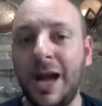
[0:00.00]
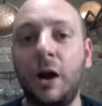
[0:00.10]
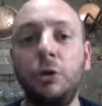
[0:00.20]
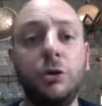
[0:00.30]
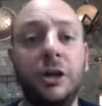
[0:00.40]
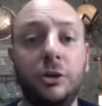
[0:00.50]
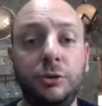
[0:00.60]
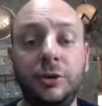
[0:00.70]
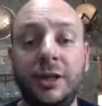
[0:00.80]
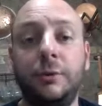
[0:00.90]
How you can
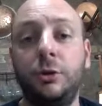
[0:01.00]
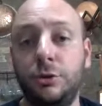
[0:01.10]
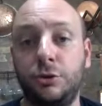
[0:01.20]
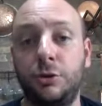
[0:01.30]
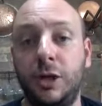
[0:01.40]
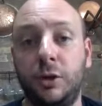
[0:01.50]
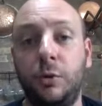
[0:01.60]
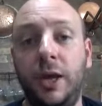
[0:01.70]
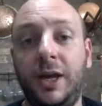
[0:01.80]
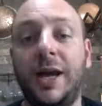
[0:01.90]
do that, I'm going to shoot a
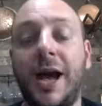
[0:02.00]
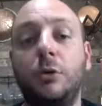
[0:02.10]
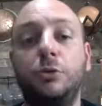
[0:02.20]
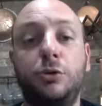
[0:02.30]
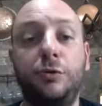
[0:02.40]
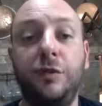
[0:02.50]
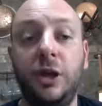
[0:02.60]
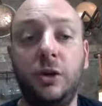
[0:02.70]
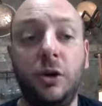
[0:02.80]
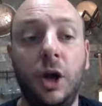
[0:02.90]
quick how-to
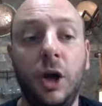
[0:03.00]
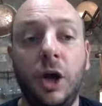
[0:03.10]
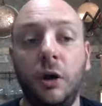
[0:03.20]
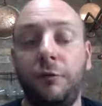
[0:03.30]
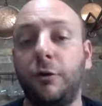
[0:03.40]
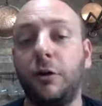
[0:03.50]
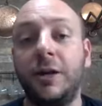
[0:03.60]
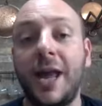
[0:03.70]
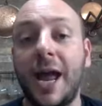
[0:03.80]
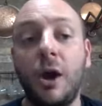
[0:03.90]
video.
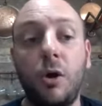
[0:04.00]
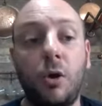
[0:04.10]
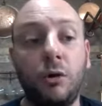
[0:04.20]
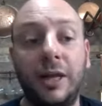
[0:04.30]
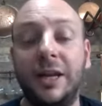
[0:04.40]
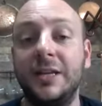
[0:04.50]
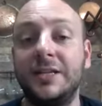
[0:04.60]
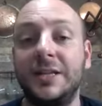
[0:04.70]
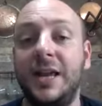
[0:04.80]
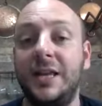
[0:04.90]
For now, all I can
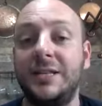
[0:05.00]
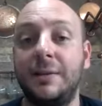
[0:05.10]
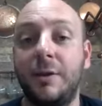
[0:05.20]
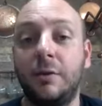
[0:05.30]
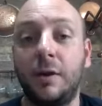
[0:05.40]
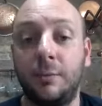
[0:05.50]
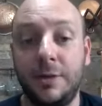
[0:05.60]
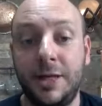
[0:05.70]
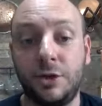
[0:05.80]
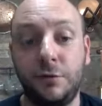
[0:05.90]
say is that my
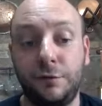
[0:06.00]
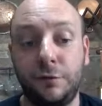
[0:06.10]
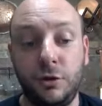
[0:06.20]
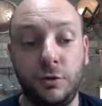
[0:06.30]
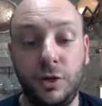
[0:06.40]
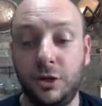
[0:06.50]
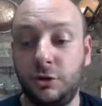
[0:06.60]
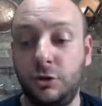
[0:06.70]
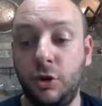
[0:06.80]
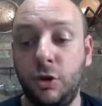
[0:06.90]
recommendation for you is
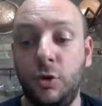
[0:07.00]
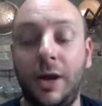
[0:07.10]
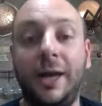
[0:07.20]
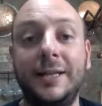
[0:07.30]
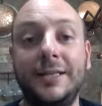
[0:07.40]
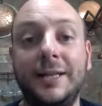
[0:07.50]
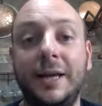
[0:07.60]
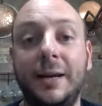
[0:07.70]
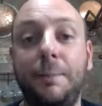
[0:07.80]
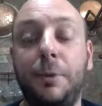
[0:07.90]
to go and
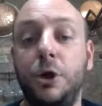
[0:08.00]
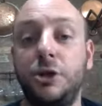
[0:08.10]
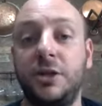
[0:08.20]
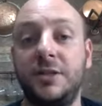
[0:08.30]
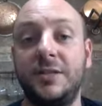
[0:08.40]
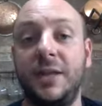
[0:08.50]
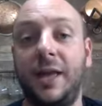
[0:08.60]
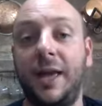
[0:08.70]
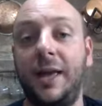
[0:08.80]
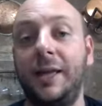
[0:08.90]
purchase
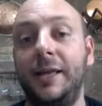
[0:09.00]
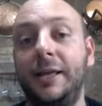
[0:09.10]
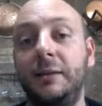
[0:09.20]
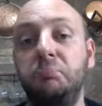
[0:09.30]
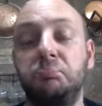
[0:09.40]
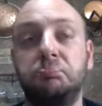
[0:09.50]
an